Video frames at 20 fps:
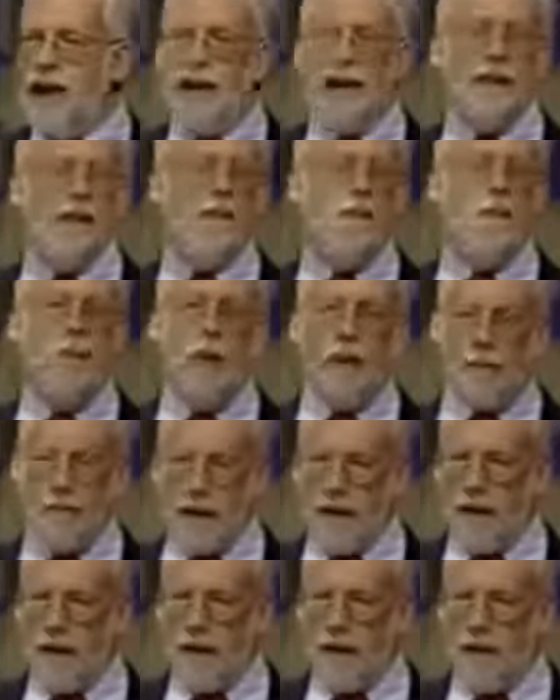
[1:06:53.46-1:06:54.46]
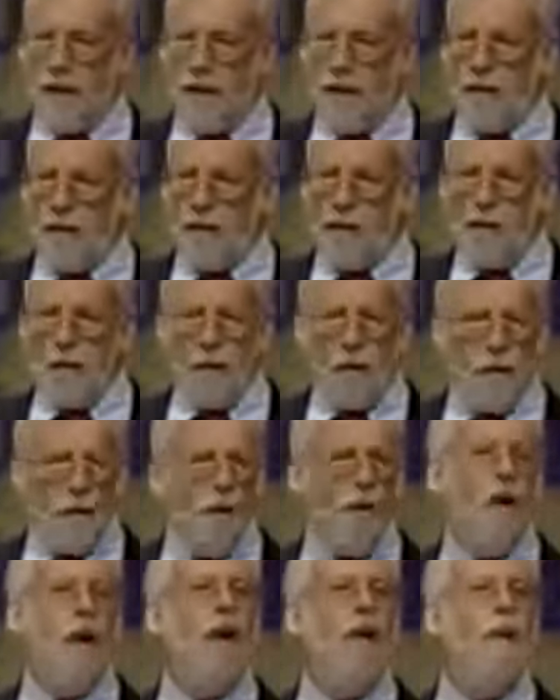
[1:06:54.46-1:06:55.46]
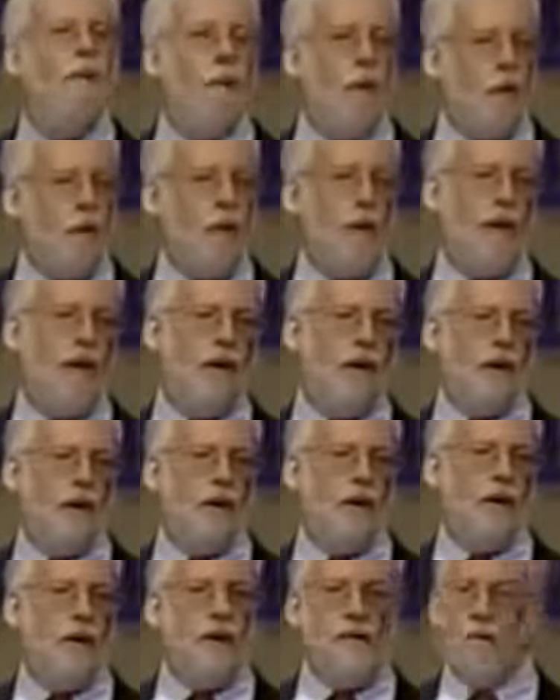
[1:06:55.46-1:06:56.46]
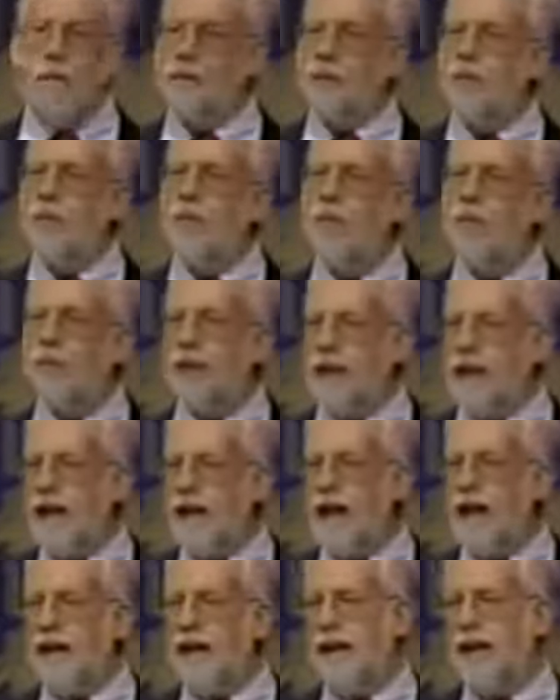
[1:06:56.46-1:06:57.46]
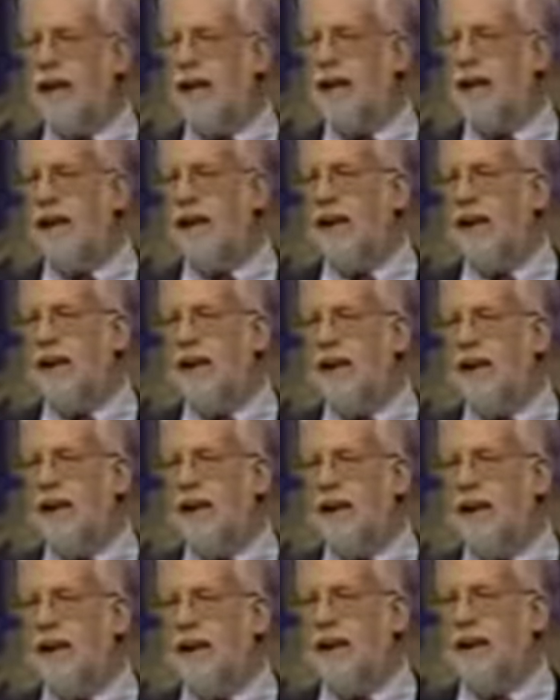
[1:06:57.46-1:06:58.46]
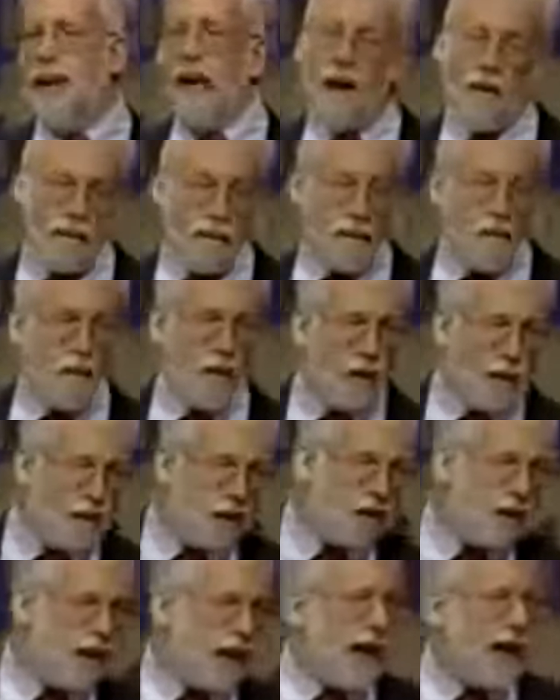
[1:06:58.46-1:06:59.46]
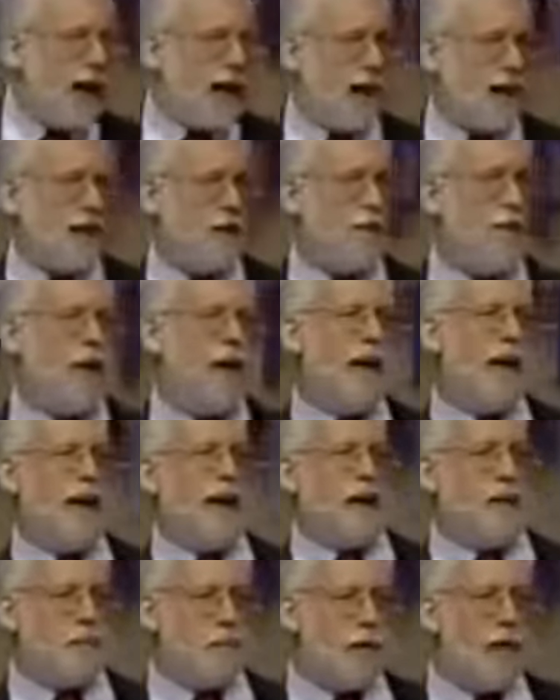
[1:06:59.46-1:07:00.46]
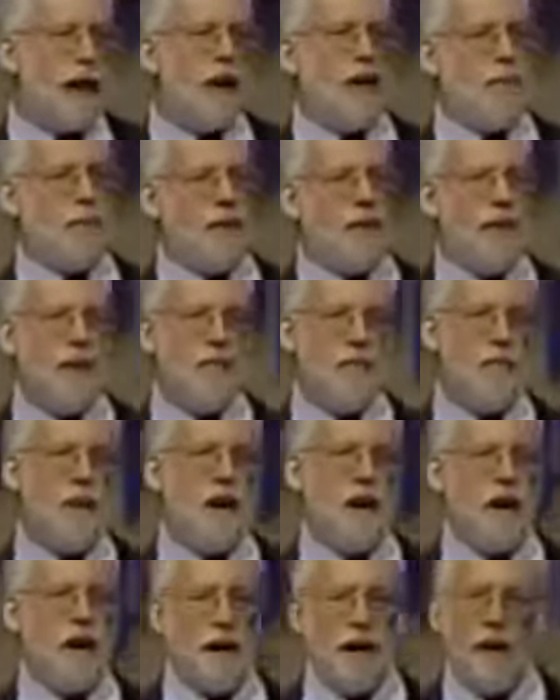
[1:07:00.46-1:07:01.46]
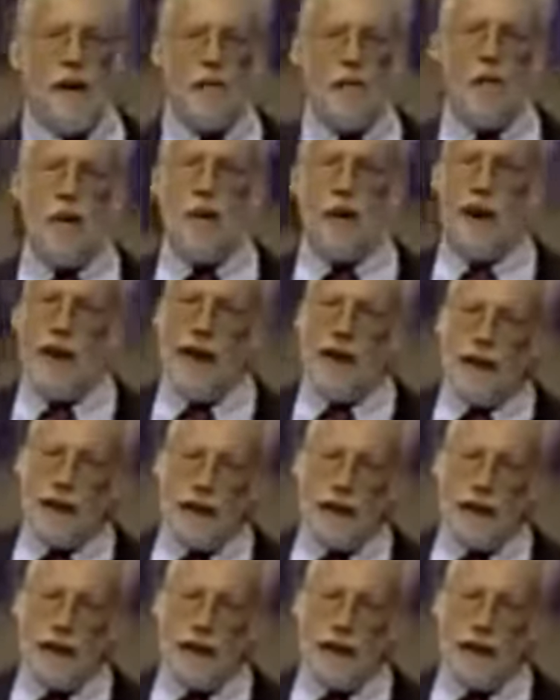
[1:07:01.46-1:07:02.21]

And this woman, horror of horrors, was a Roman Catholic. Now, if you understand the way the parliament and the monarchy work in